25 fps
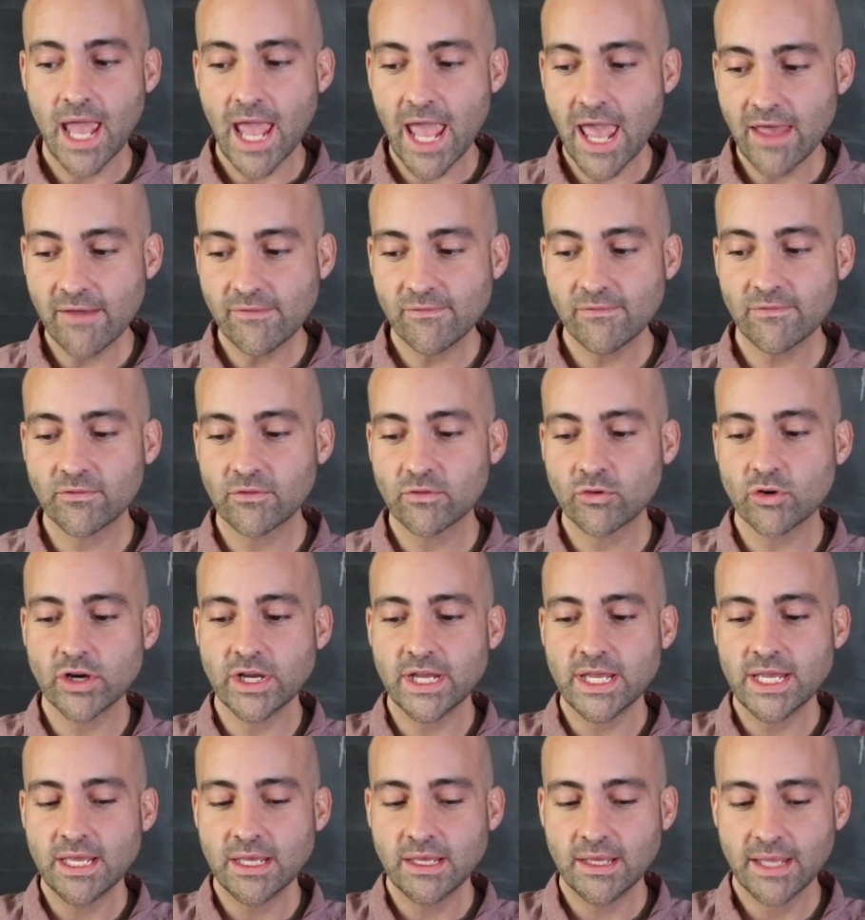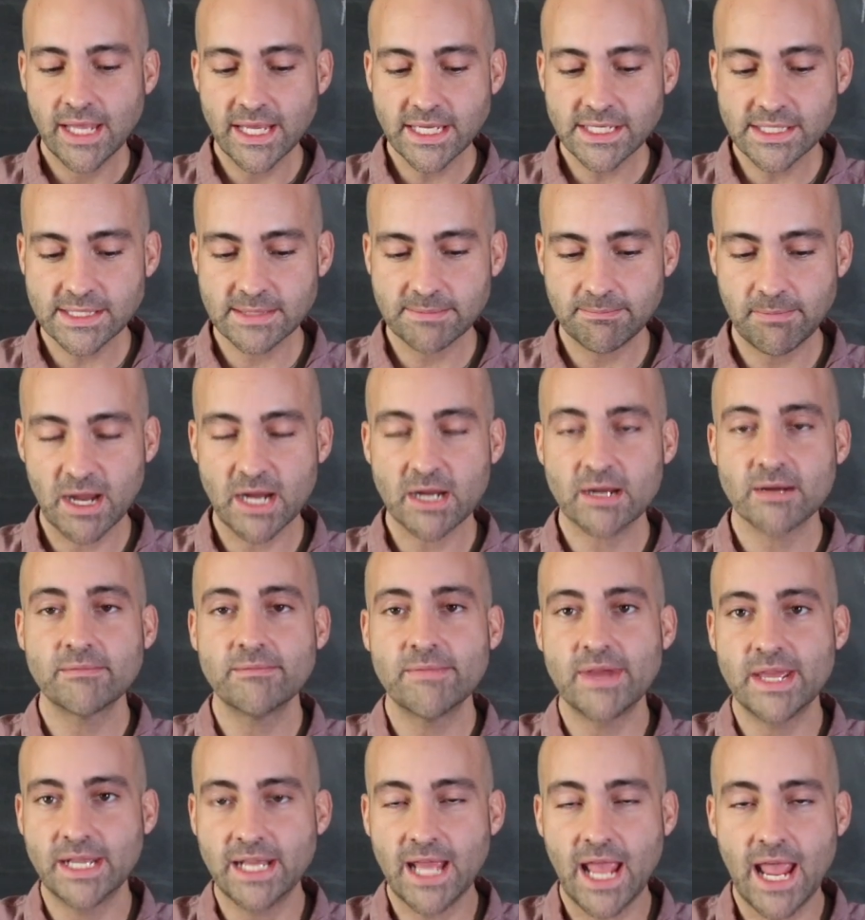Every
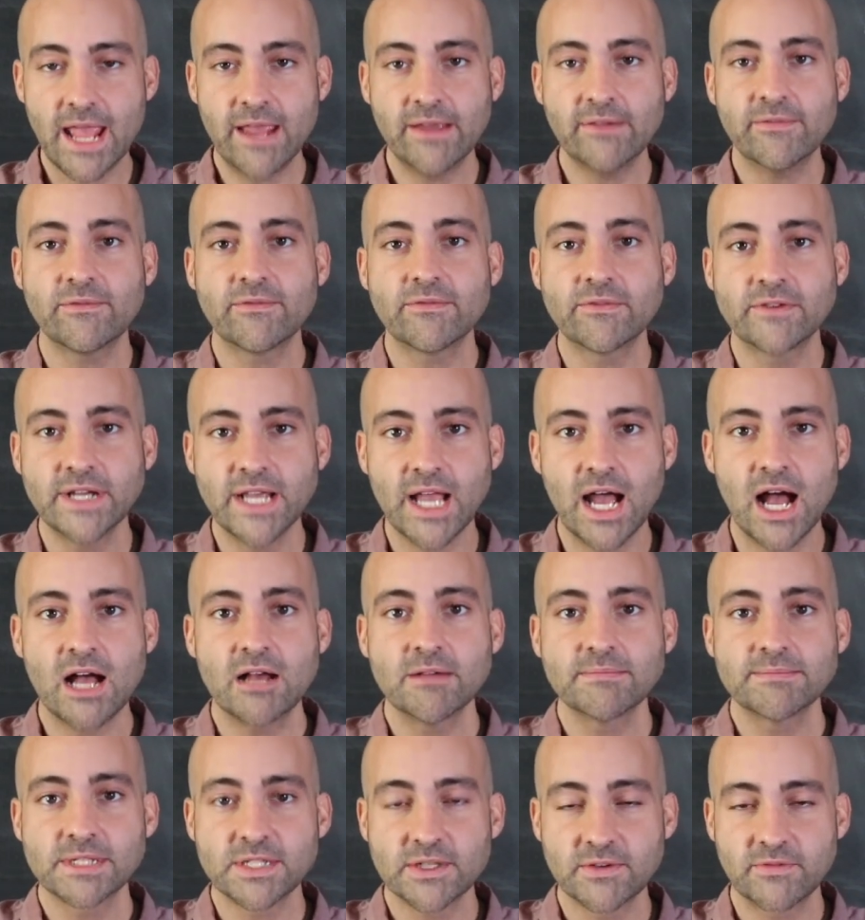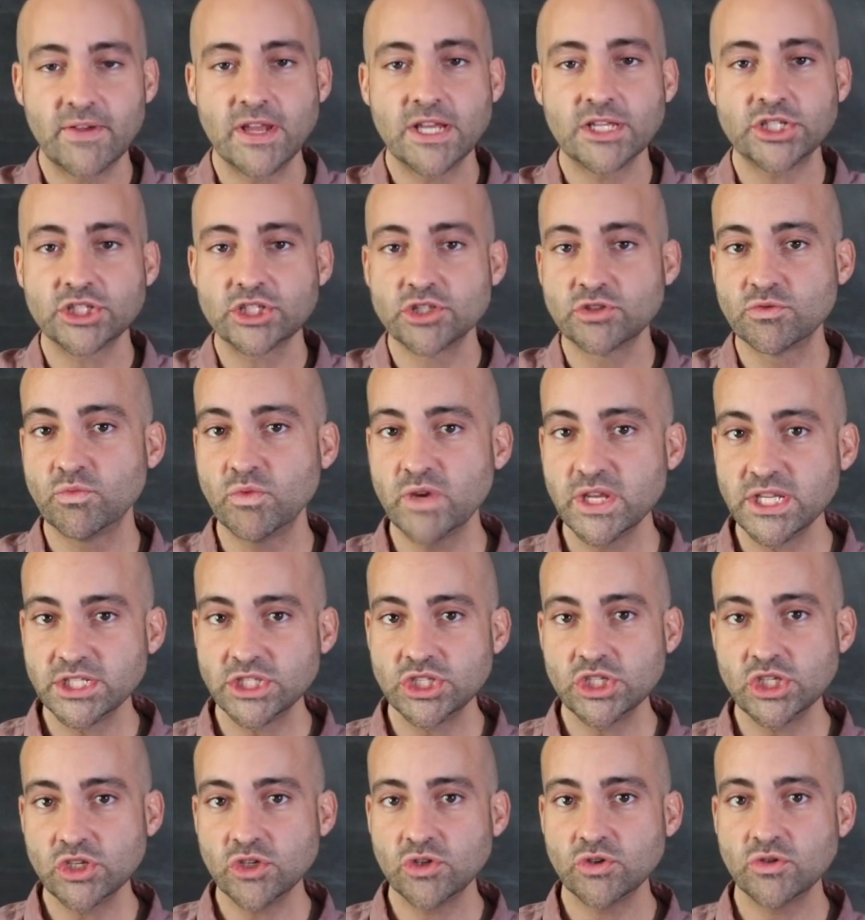experiment, every observation we
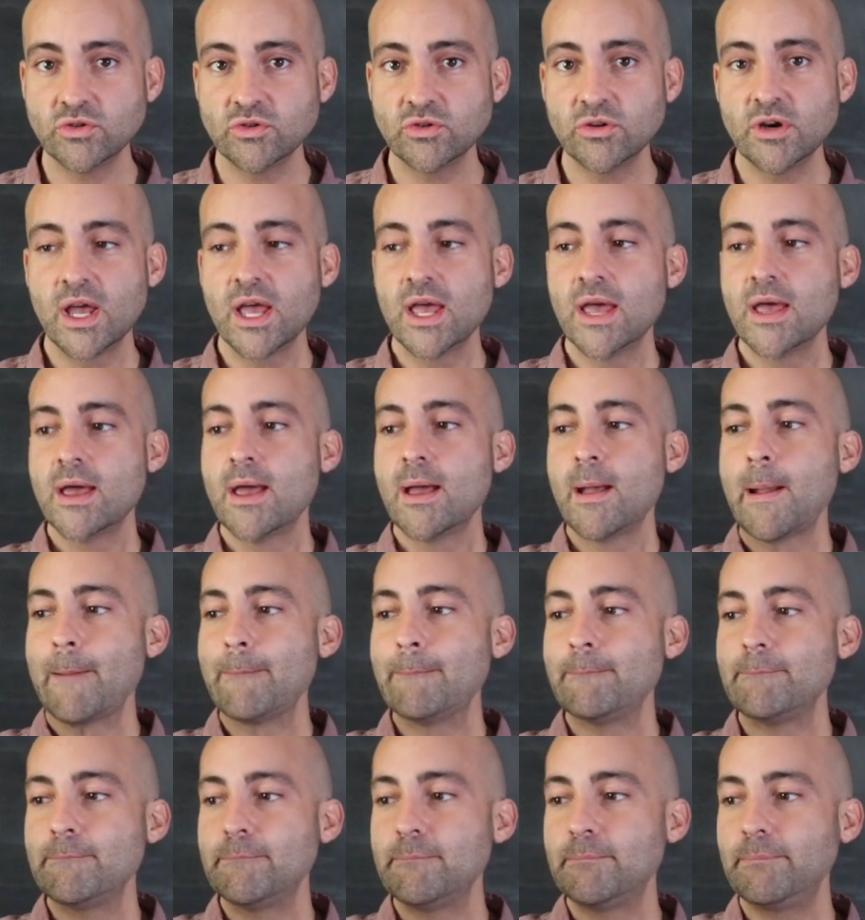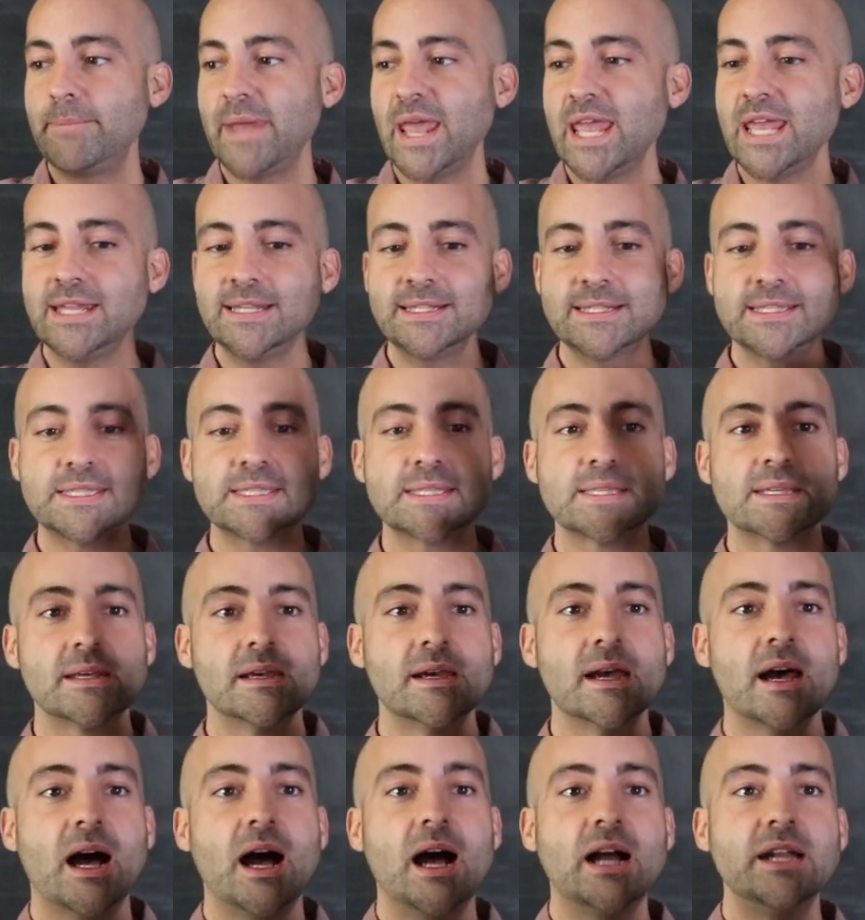do paints
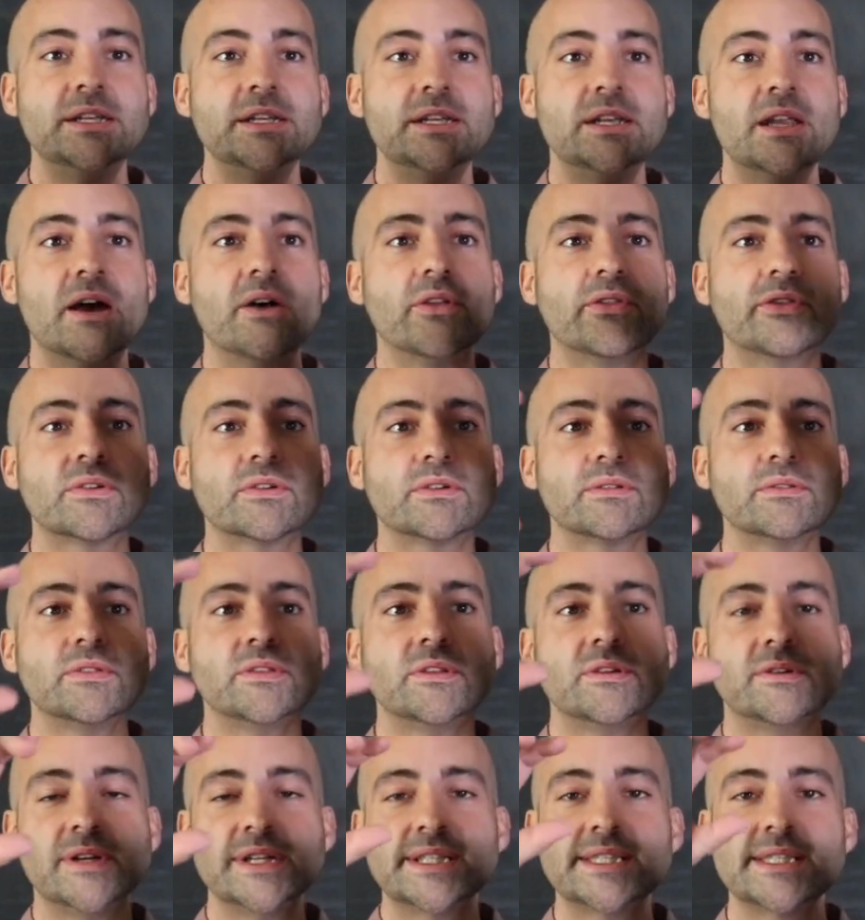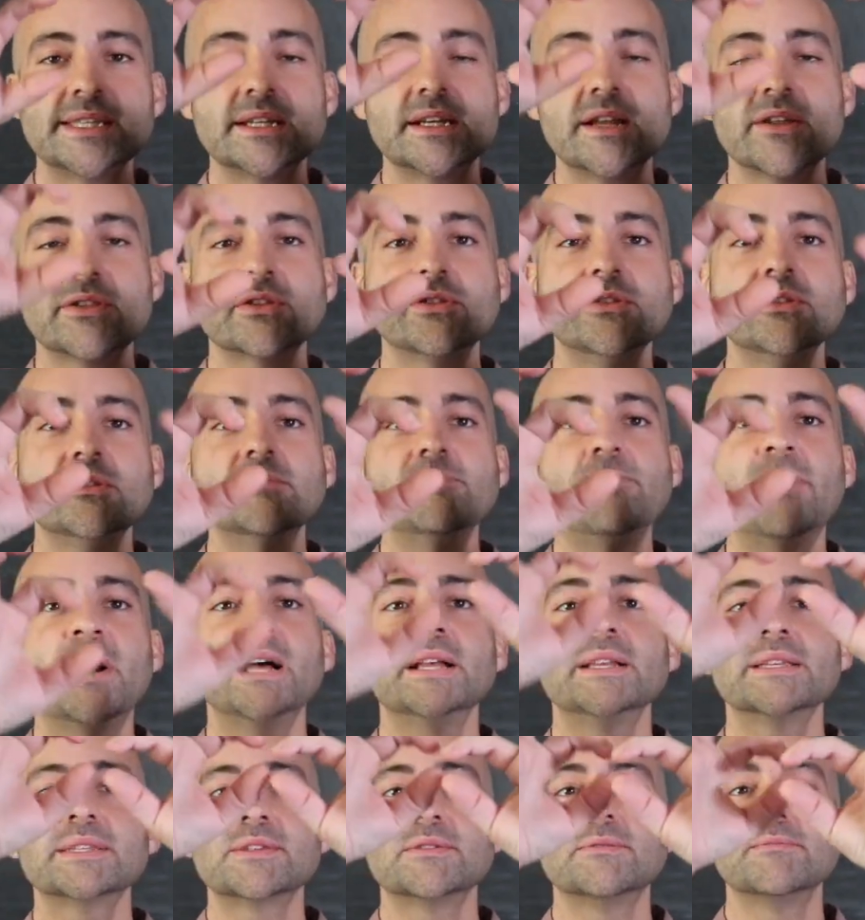another little, it's another little
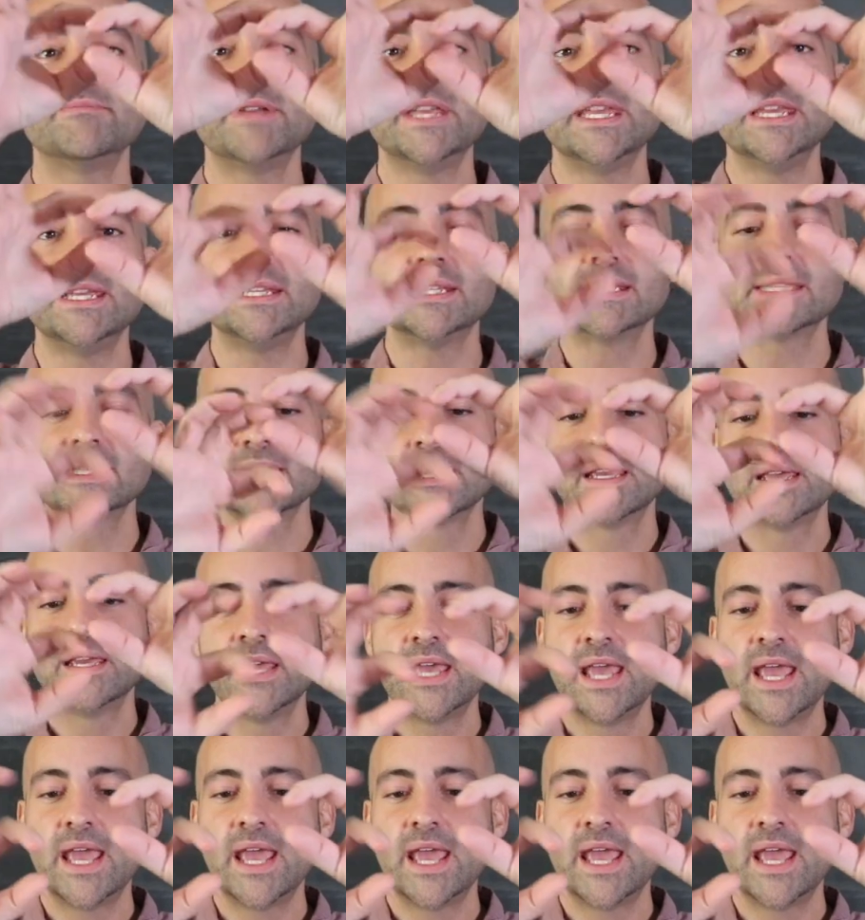puzzle piece.